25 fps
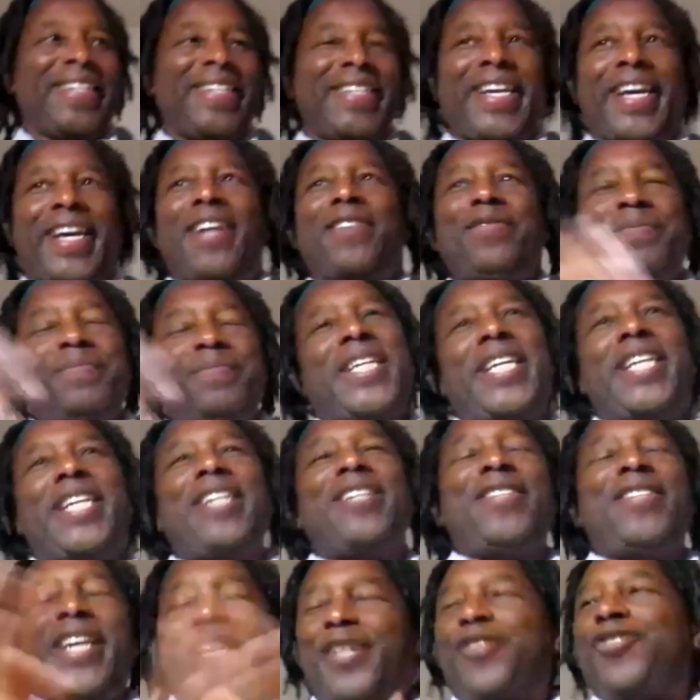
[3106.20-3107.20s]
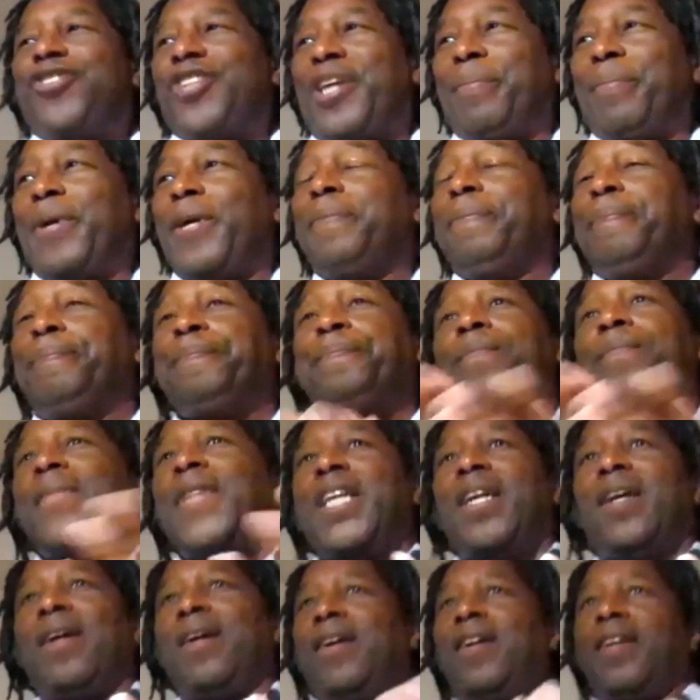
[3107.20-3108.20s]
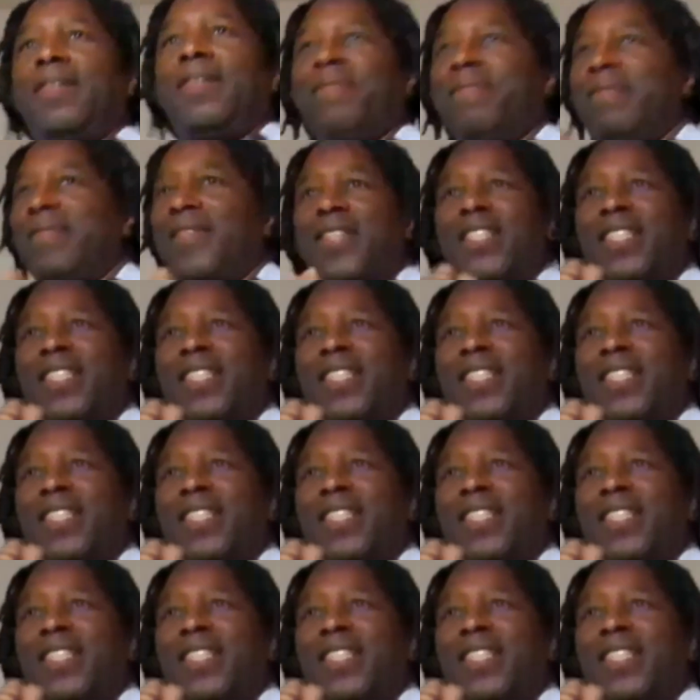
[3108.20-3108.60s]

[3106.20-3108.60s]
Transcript: Yeah, heat heat shimmer uh,